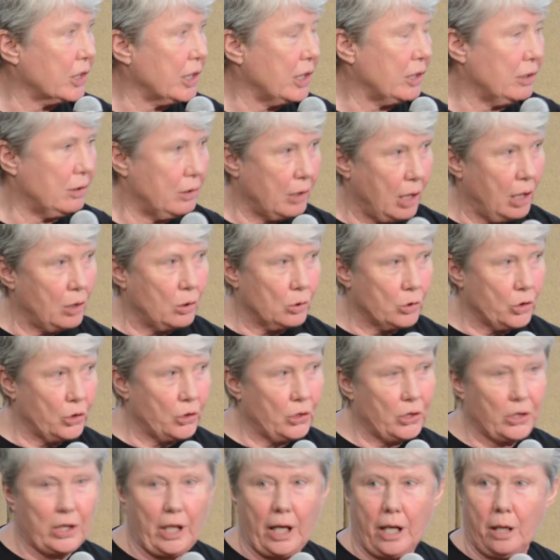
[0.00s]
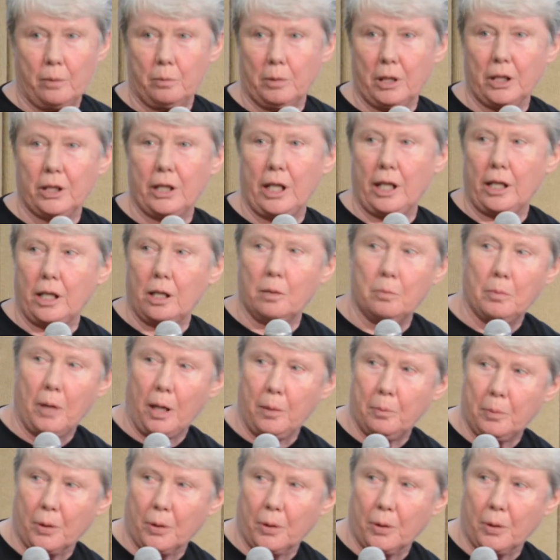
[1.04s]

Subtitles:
and I'll just say I'm Canadian by